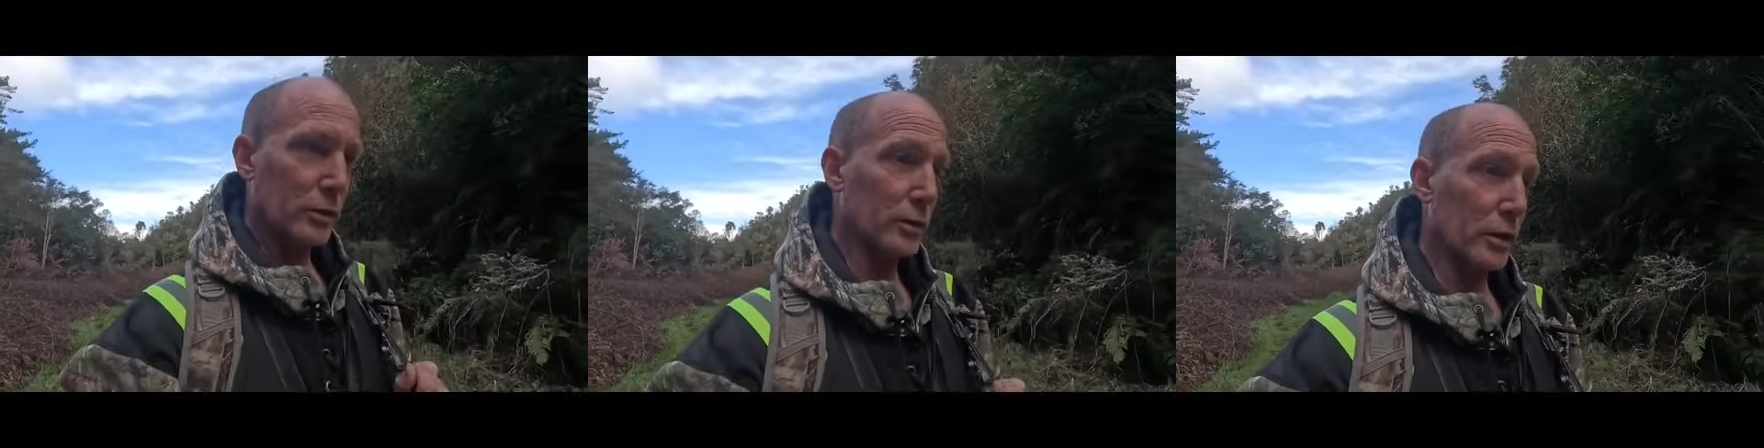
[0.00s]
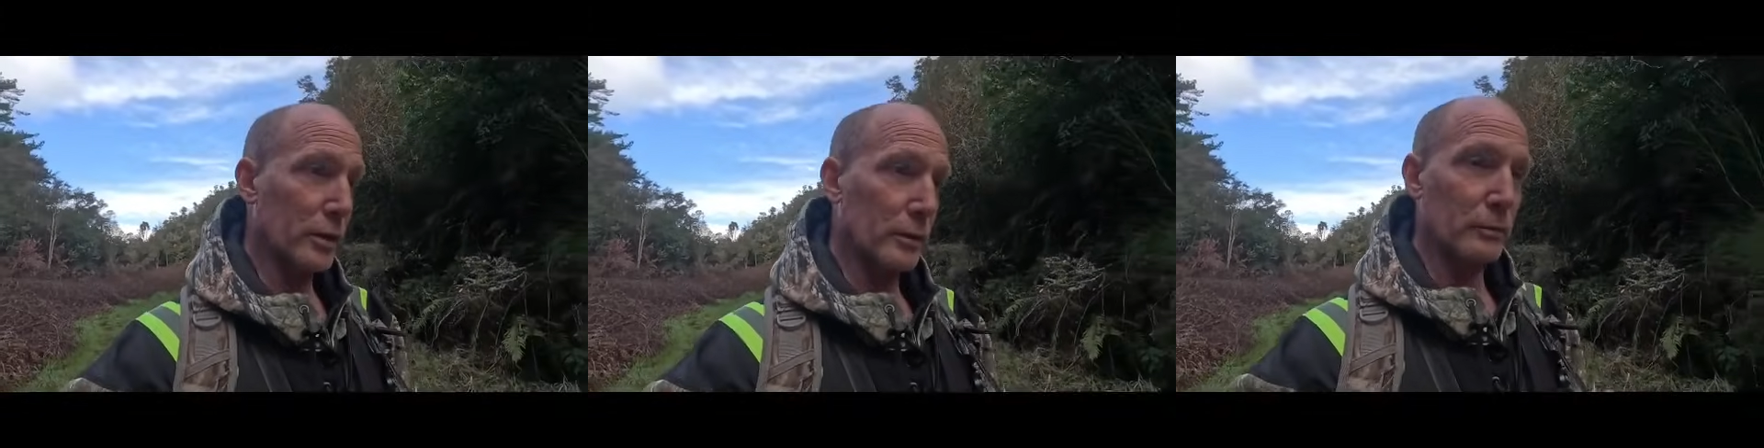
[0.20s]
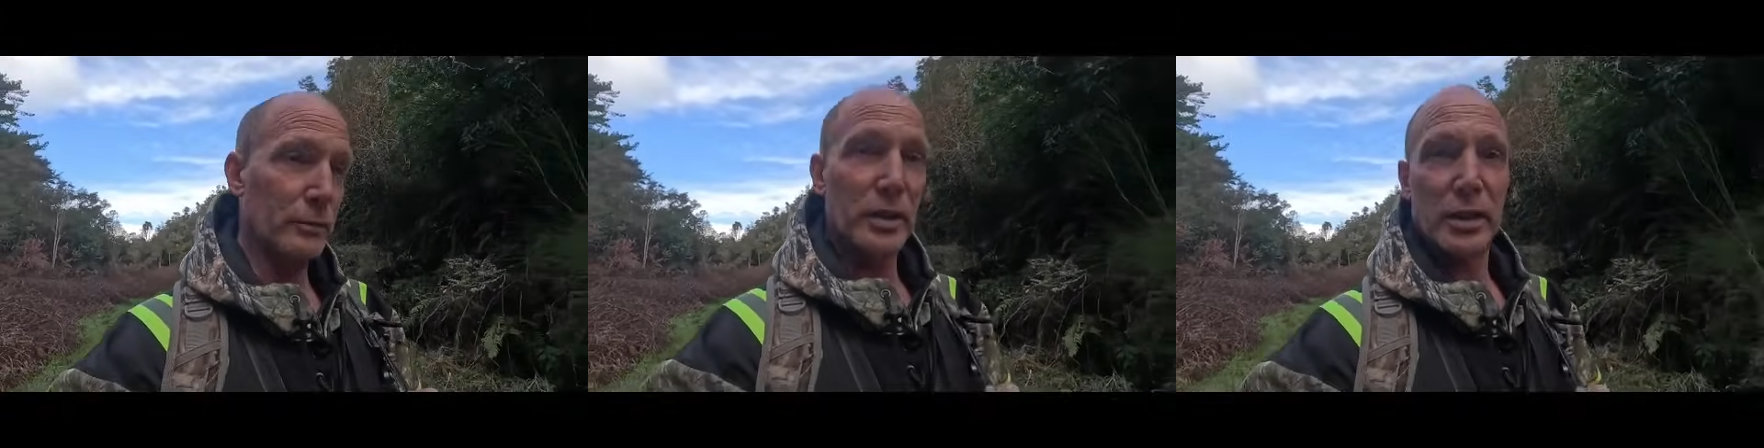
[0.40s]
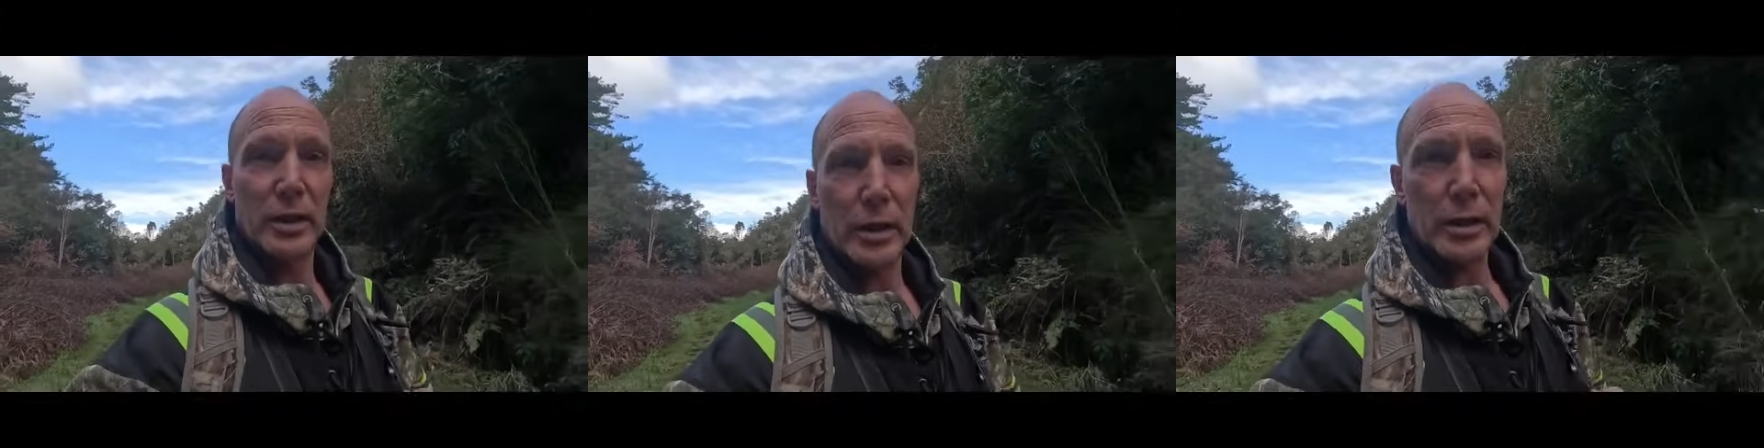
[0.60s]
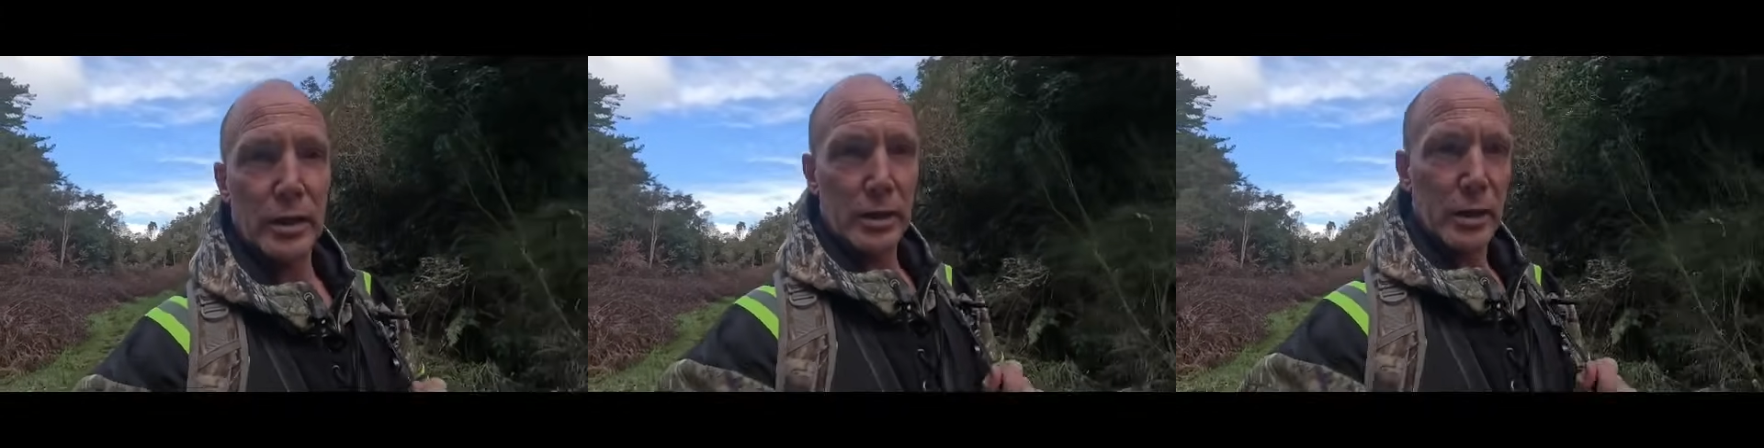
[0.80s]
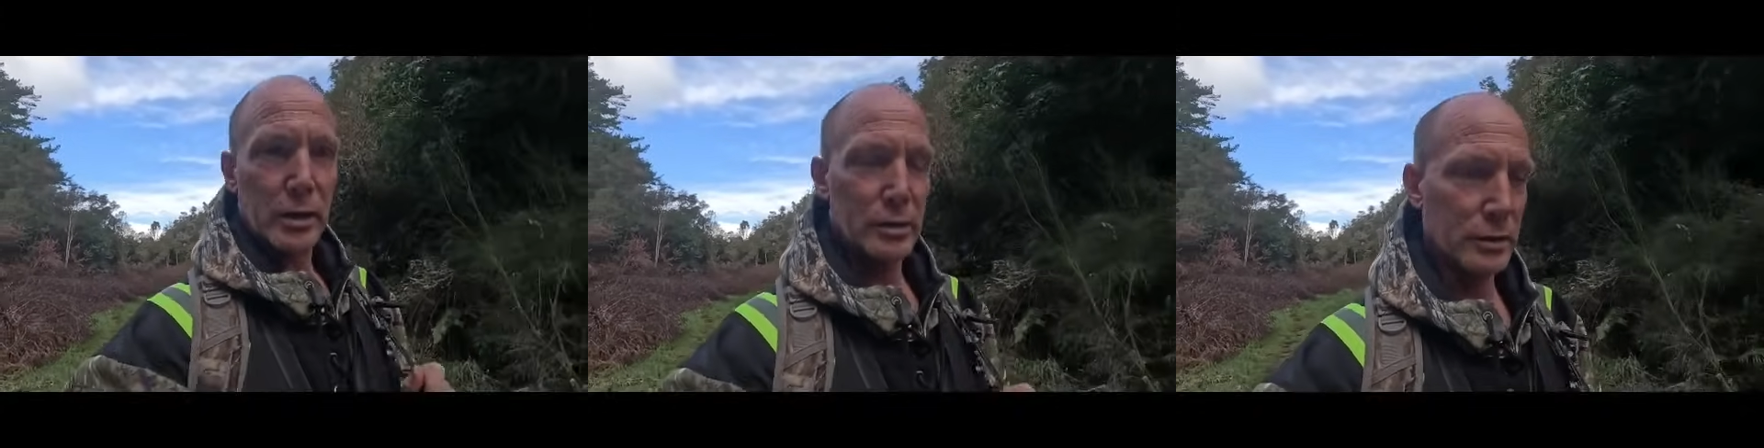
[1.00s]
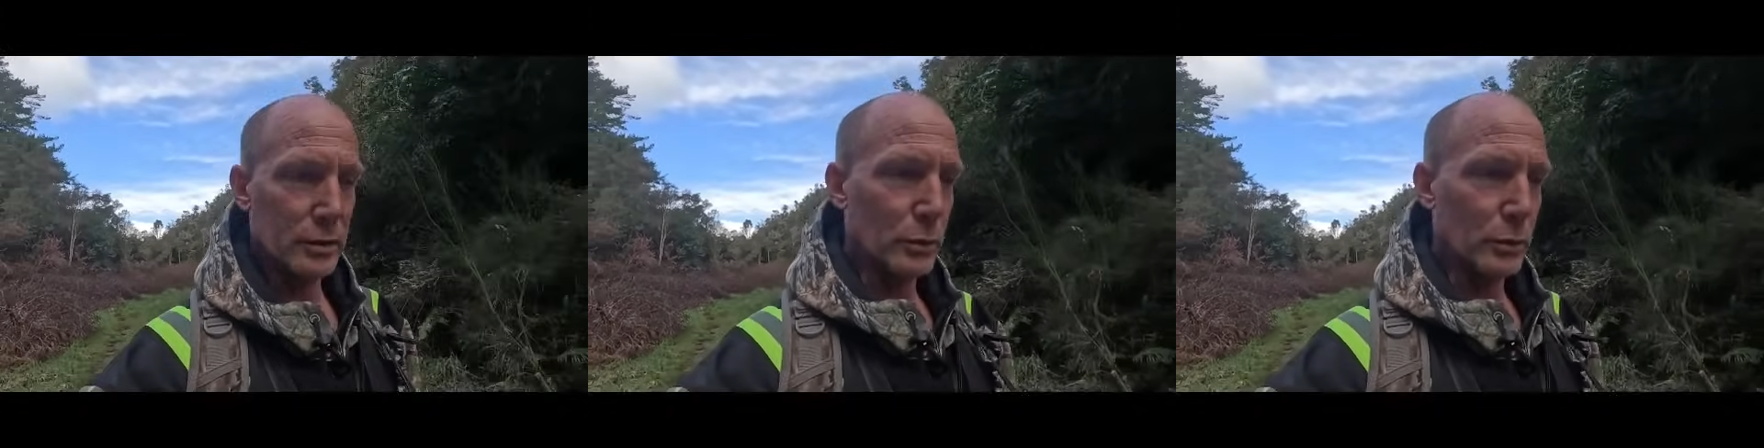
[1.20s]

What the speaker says: 1080 actually